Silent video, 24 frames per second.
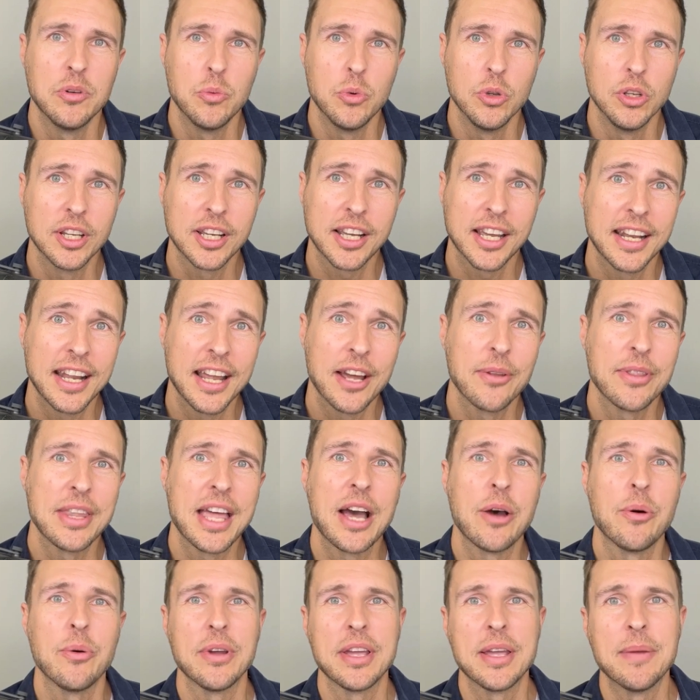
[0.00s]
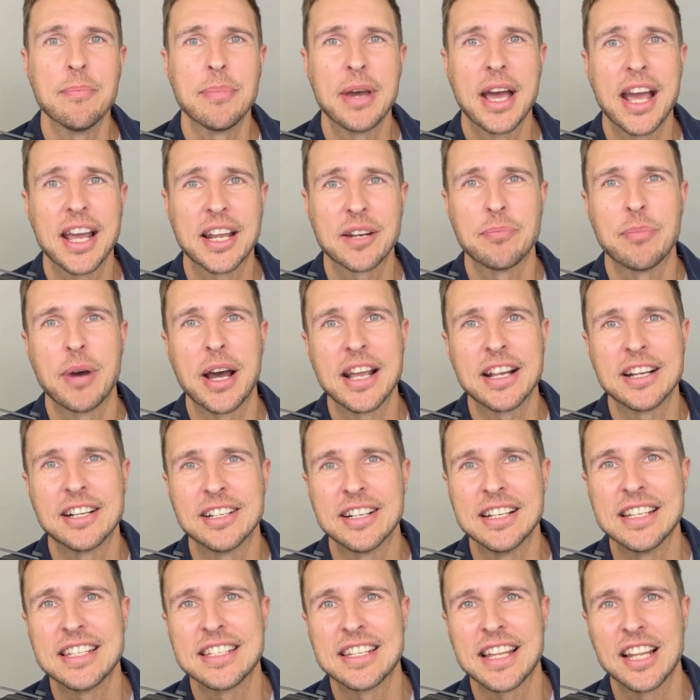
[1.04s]
We'll look at how that will impact buyer
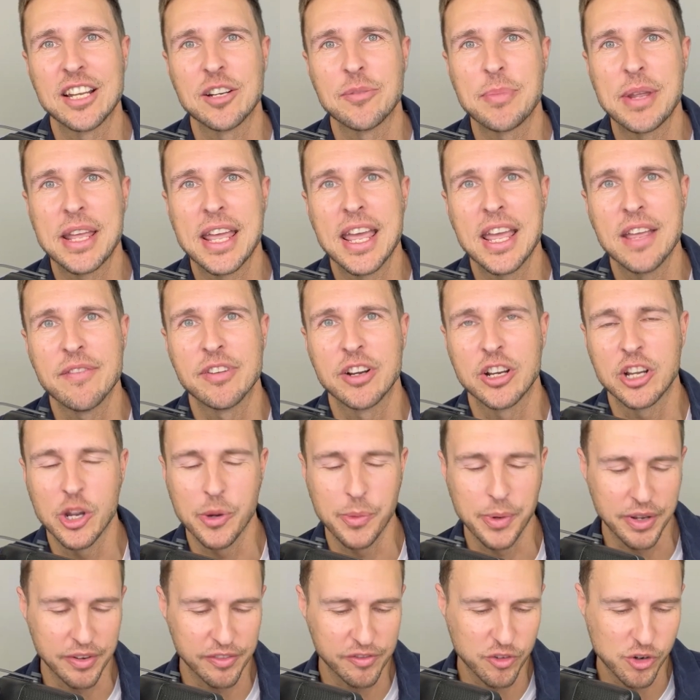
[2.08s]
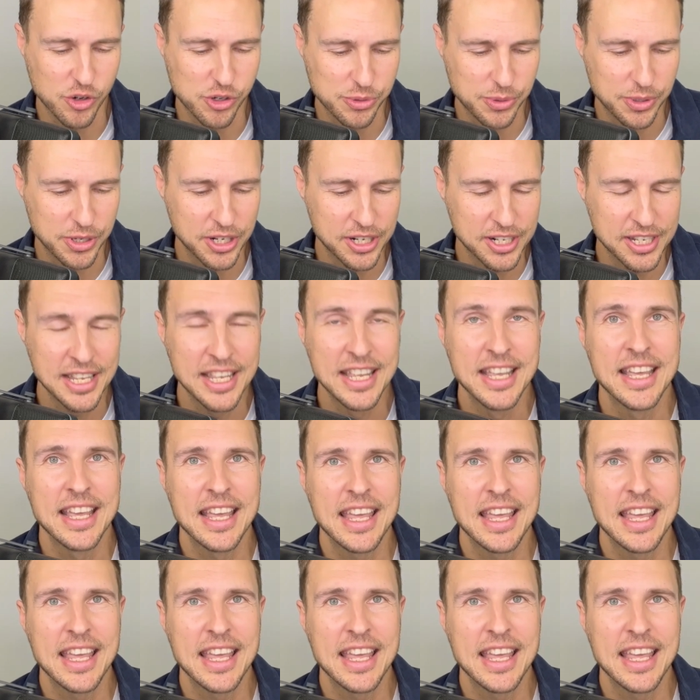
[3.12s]
and seller behavior going forward